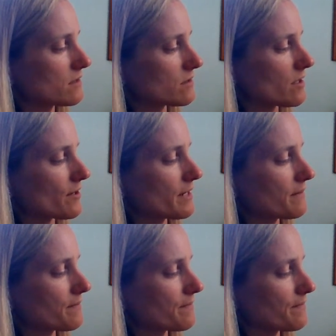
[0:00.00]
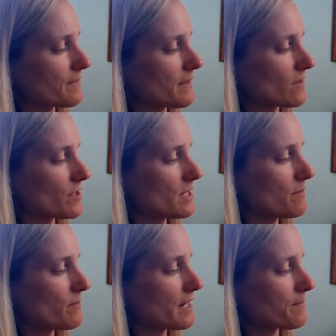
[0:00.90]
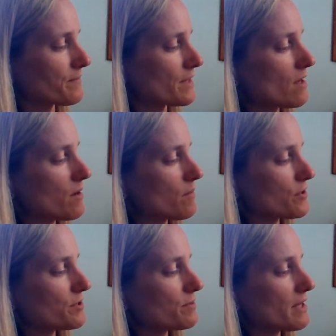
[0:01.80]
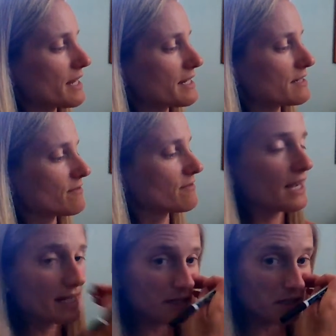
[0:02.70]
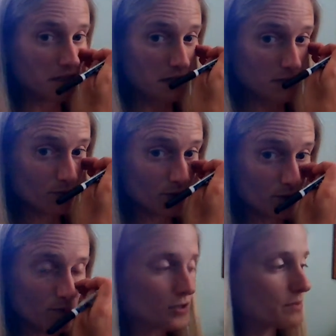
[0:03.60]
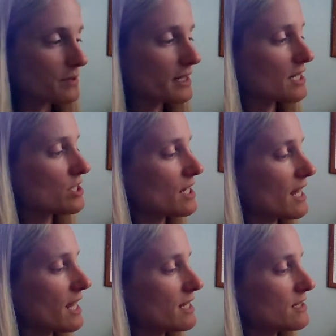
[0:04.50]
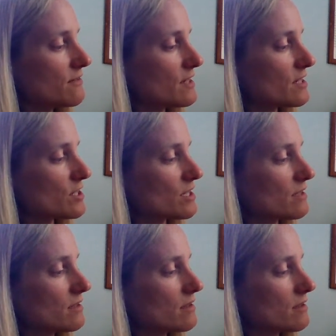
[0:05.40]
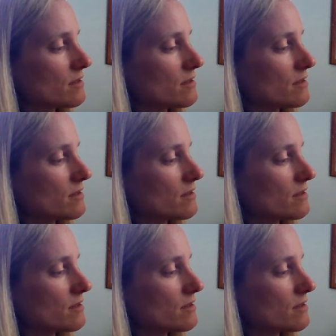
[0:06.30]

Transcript: I'm having a hard time writing, multiply and divide. So we do multiplication and division.